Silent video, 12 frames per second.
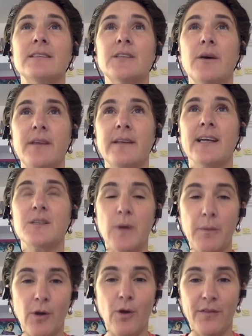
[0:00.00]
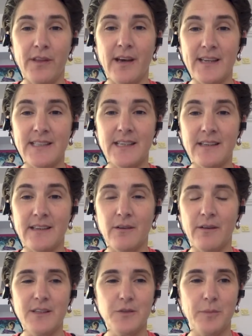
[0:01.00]
And so I think that's where they got the idea
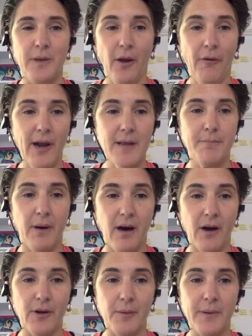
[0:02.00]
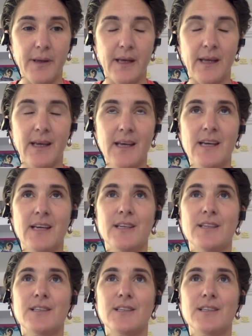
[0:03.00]
that oh this would be a great bar up here.